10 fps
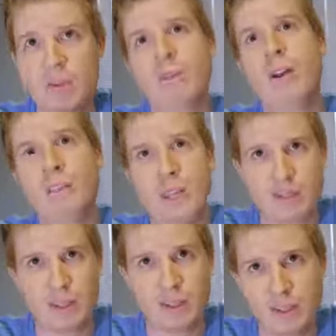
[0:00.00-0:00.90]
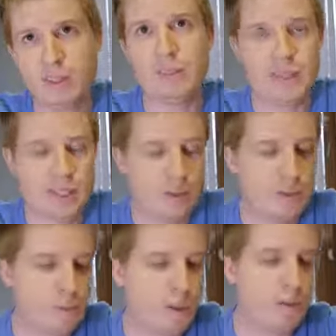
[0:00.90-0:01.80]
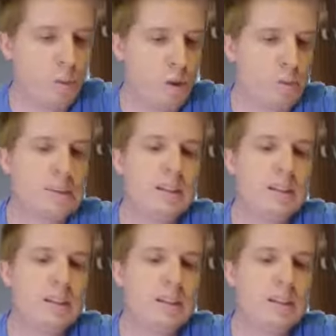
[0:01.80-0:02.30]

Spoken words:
rather than having it on the surface bit of the web.